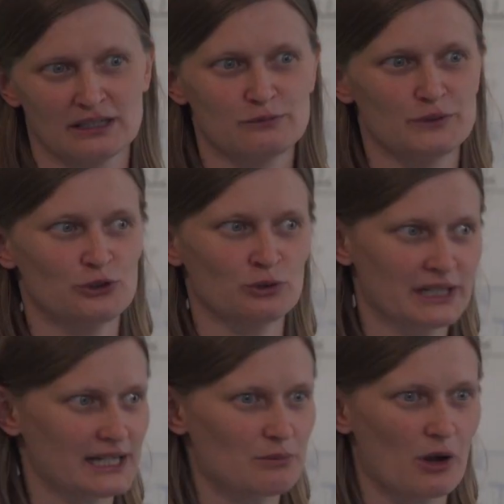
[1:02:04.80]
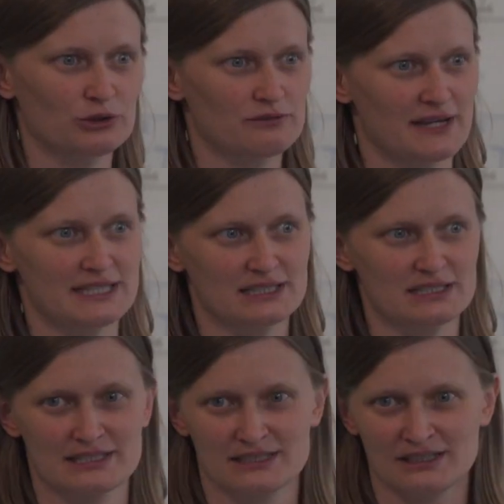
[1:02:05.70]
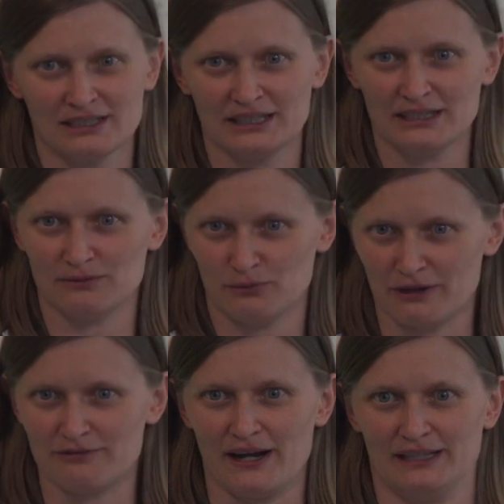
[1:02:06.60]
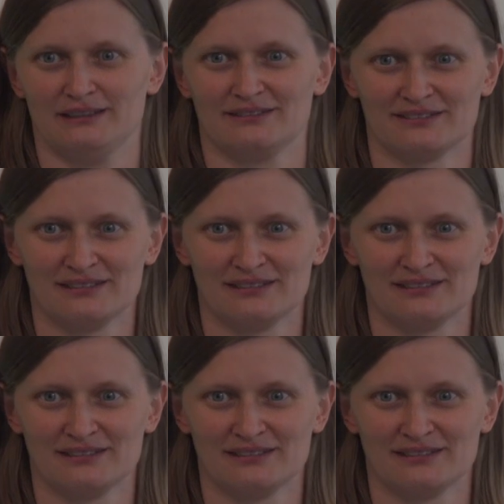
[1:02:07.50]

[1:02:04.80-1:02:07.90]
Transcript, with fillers: If we don't care about the phases, then we are fine.